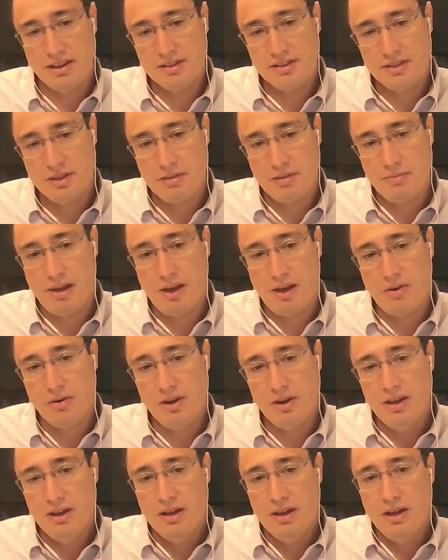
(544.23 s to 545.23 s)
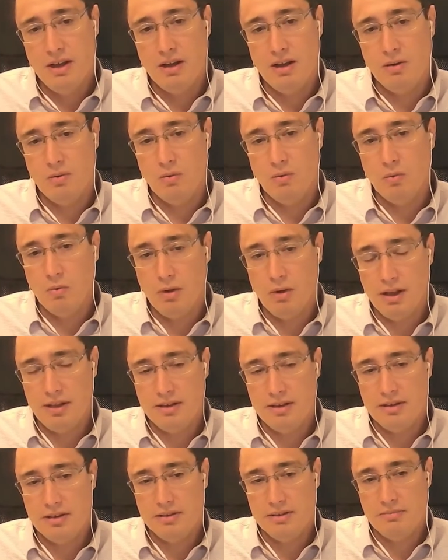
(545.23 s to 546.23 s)
about what
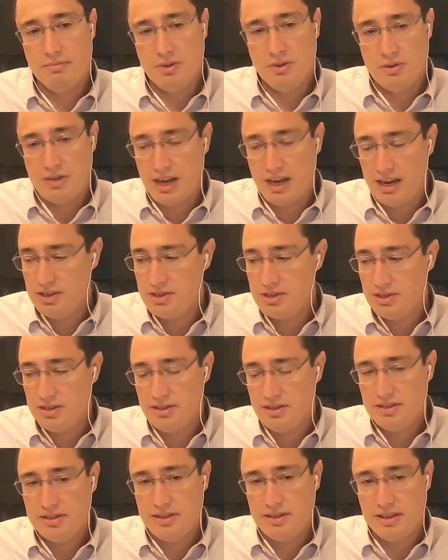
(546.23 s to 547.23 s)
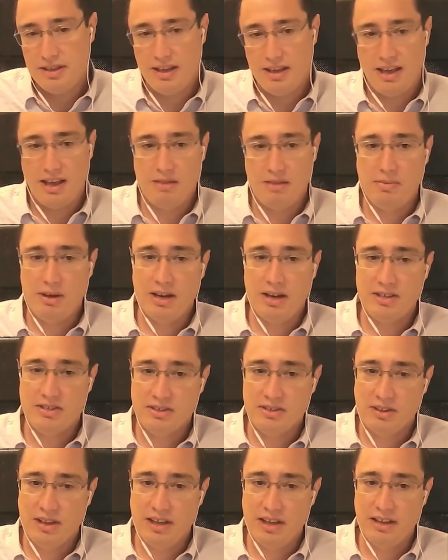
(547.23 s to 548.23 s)
mutations the antibodies are
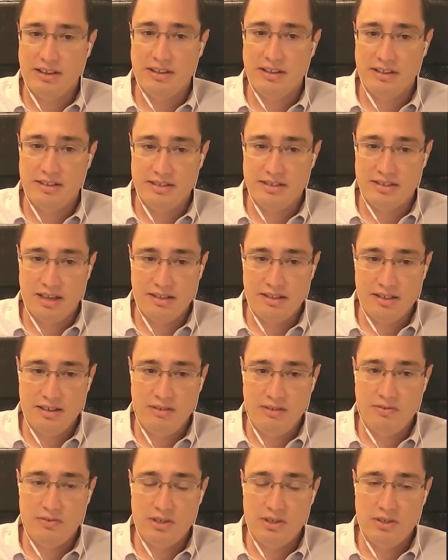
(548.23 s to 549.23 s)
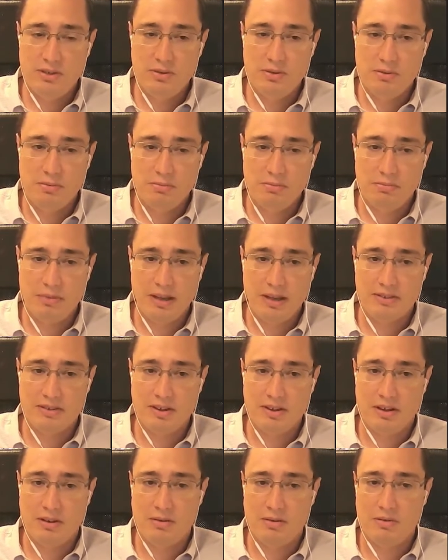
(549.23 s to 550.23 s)
likely sensitive to based
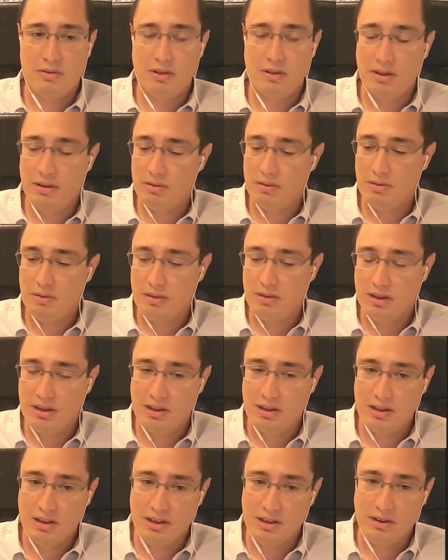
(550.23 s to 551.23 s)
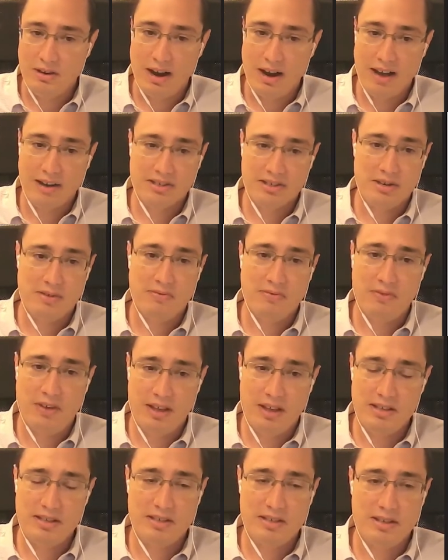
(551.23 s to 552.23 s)
on the interaction
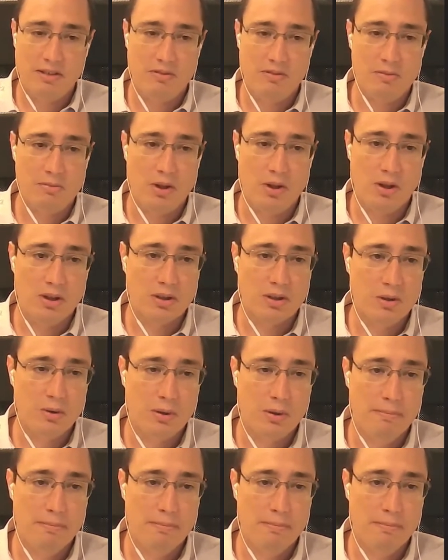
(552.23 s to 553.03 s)
face of the molecule.